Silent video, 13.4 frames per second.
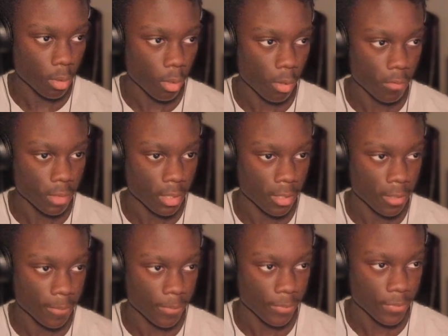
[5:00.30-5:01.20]
over
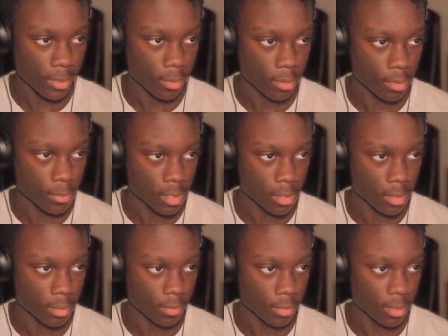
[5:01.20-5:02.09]
there, you know what I'm
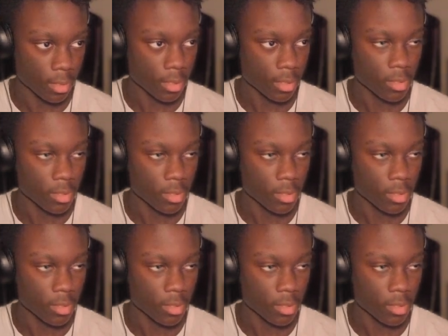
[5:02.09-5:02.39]
saying? You